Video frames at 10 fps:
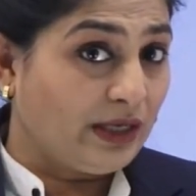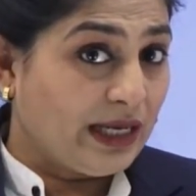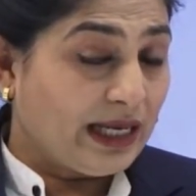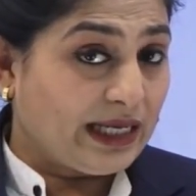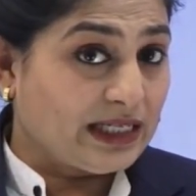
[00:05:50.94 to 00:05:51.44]

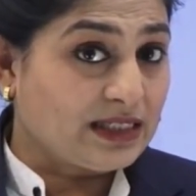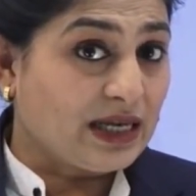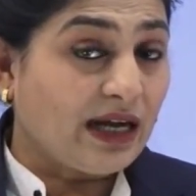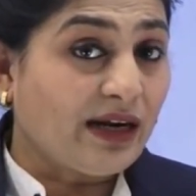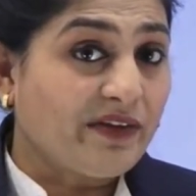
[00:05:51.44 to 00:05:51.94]
is
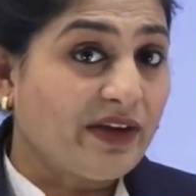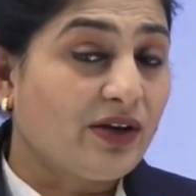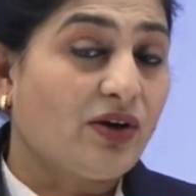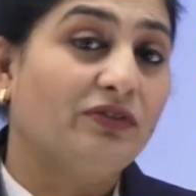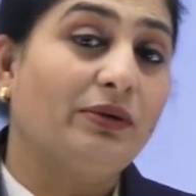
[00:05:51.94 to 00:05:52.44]
unaware
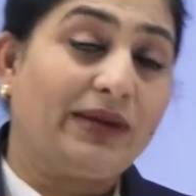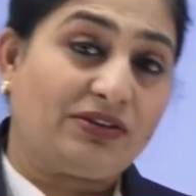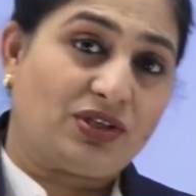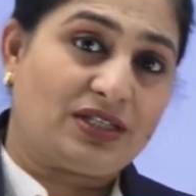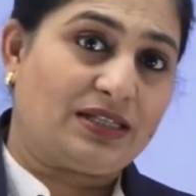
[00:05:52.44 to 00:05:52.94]
of the
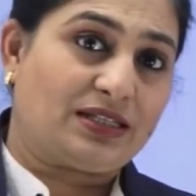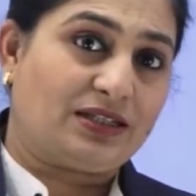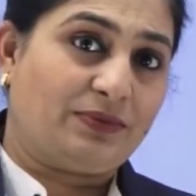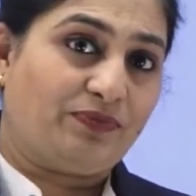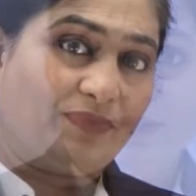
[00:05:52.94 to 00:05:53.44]
metric
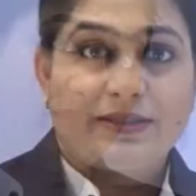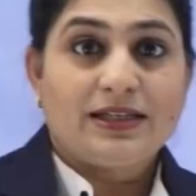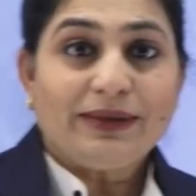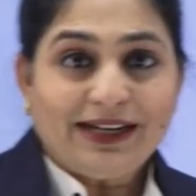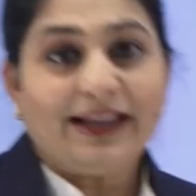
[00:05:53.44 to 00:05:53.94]
system.
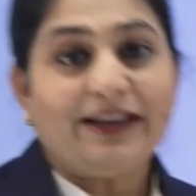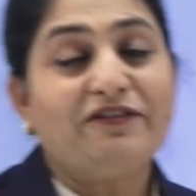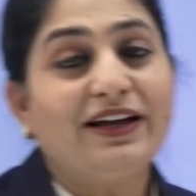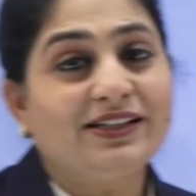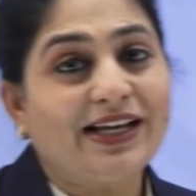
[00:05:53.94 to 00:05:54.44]
Similarly, if
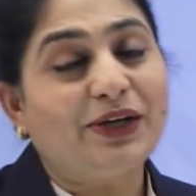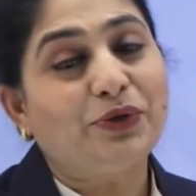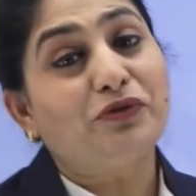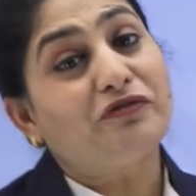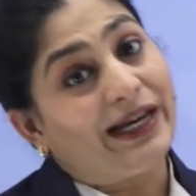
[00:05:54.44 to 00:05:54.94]
I tell you
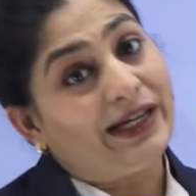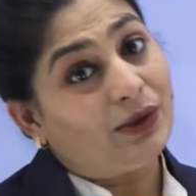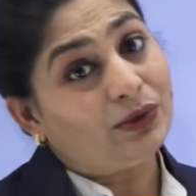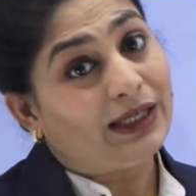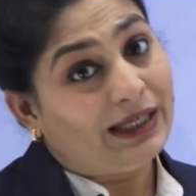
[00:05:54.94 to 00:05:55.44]
to find
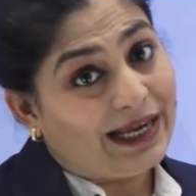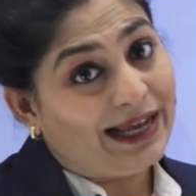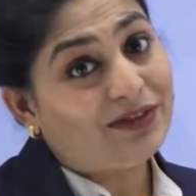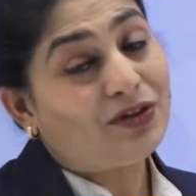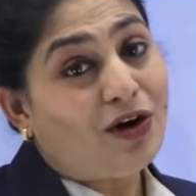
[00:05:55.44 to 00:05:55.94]
out the
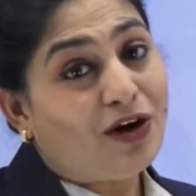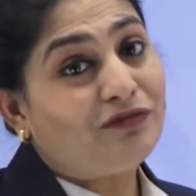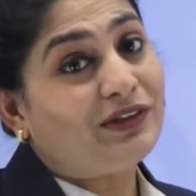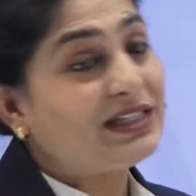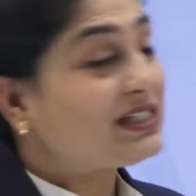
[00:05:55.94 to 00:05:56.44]
length of
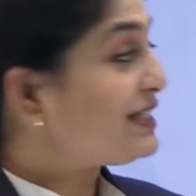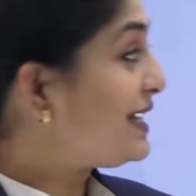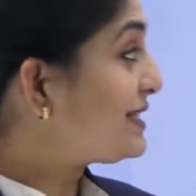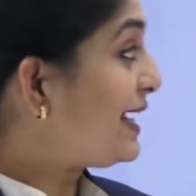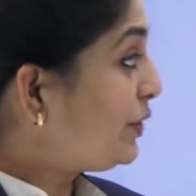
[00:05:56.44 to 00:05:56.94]
this
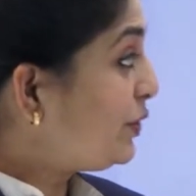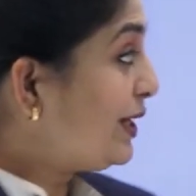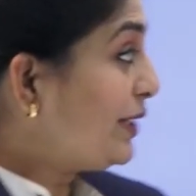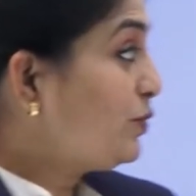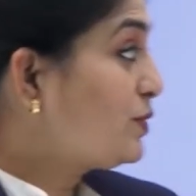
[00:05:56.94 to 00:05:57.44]
desk and you
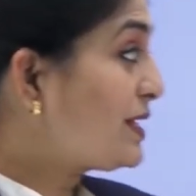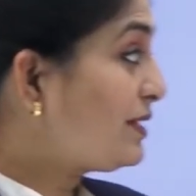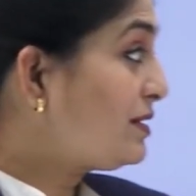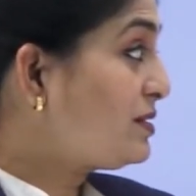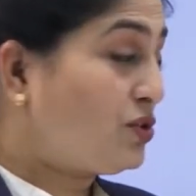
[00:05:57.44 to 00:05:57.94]
are using
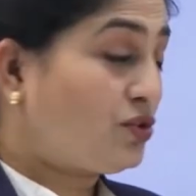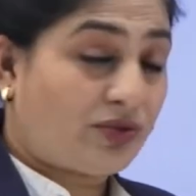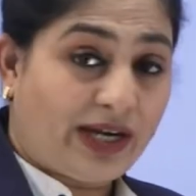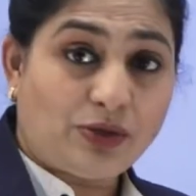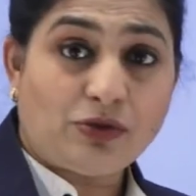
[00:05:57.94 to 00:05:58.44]
this
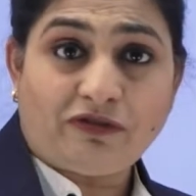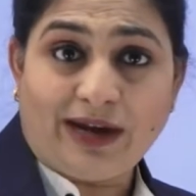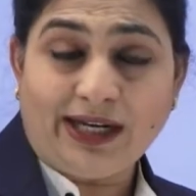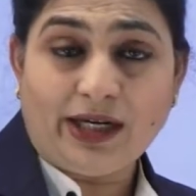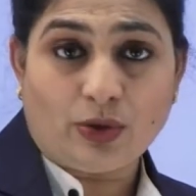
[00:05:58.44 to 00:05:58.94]
string to
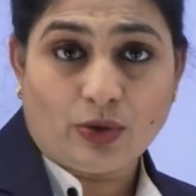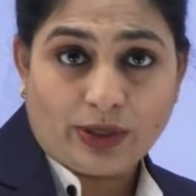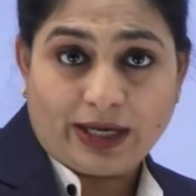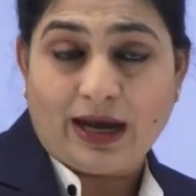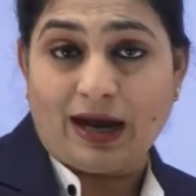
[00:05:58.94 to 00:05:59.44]
find out,
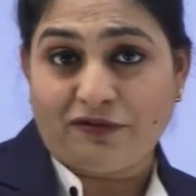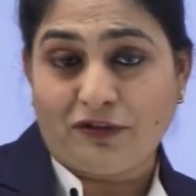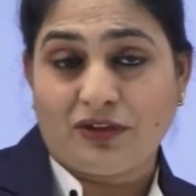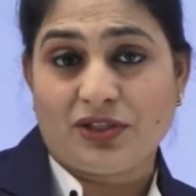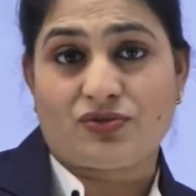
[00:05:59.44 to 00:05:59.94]
okay, half of
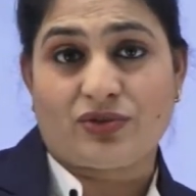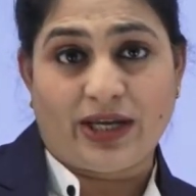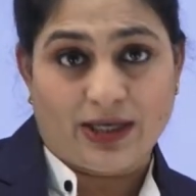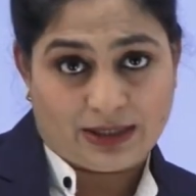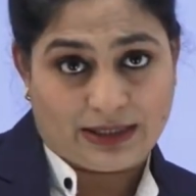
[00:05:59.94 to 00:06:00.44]
the string
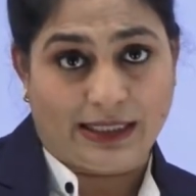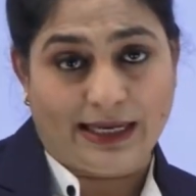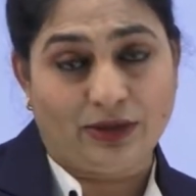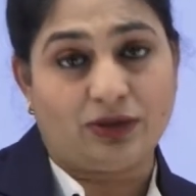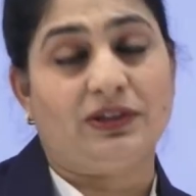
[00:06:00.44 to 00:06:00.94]
is the
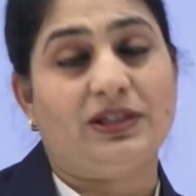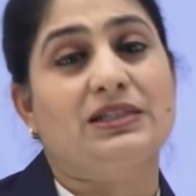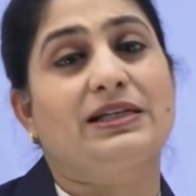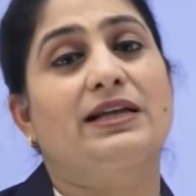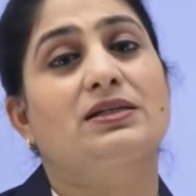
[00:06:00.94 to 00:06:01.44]
length of this
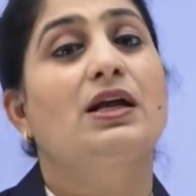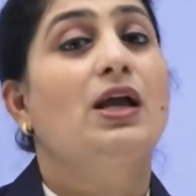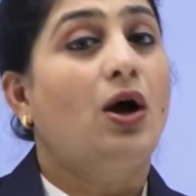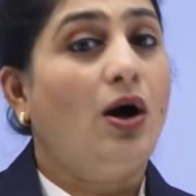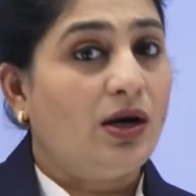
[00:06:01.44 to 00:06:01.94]
desk
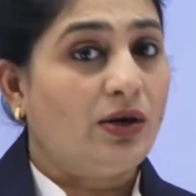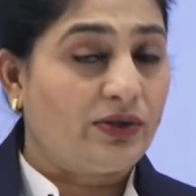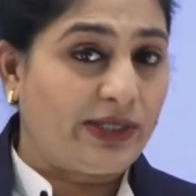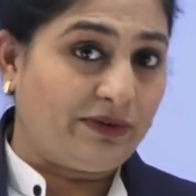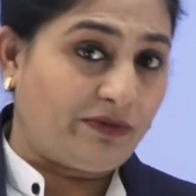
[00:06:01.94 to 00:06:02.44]
or
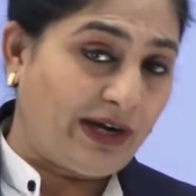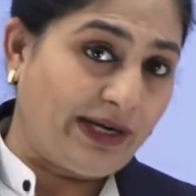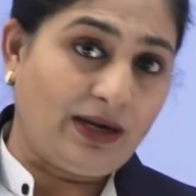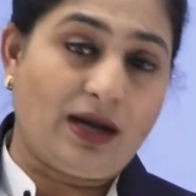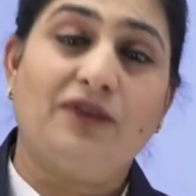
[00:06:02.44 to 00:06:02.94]

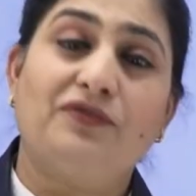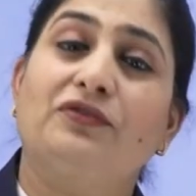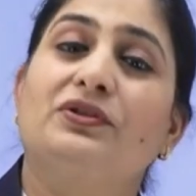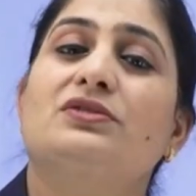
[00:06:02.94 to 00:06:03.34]
1.5 of this